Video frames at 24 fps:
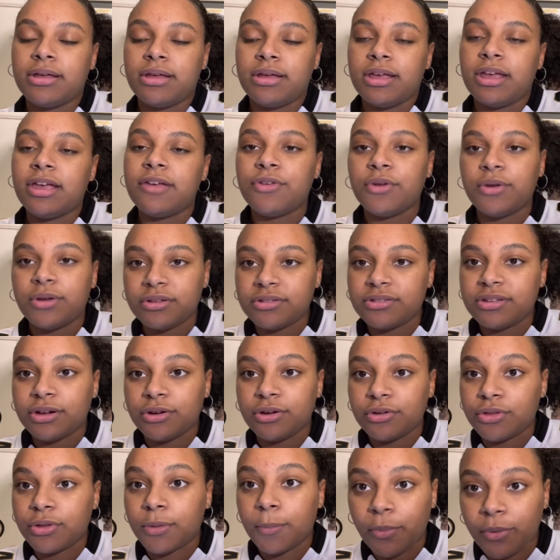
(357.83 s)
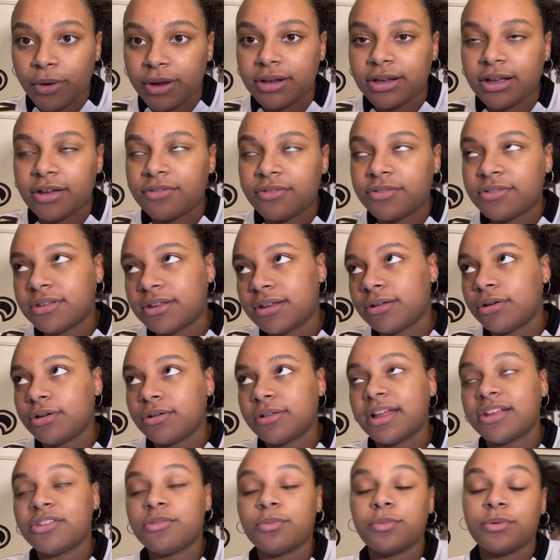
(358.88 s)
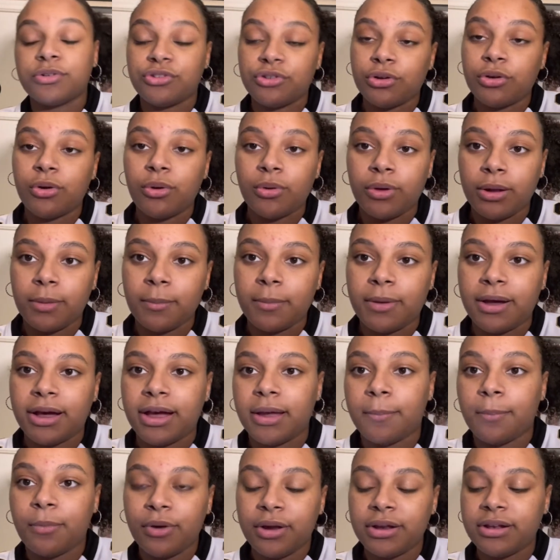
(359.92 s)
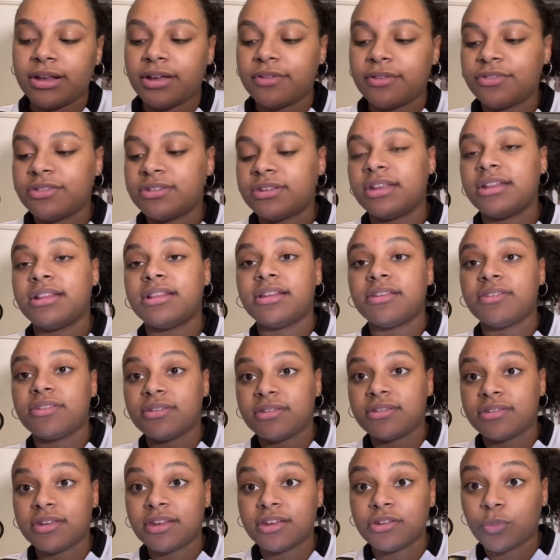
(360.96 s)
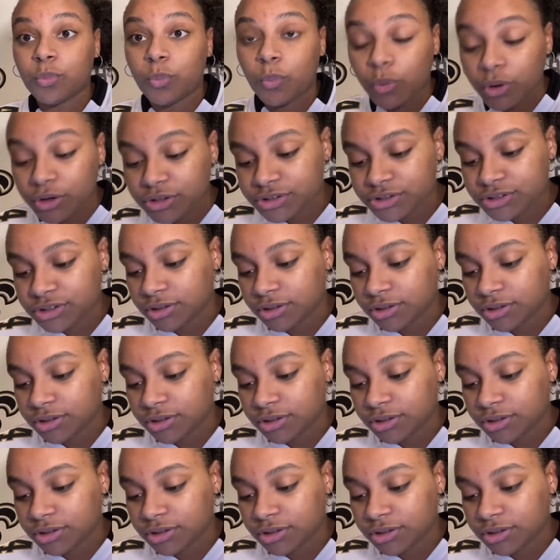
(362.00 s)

If you consider the point deficit, or that's what you're going by, point deficit, this is his worst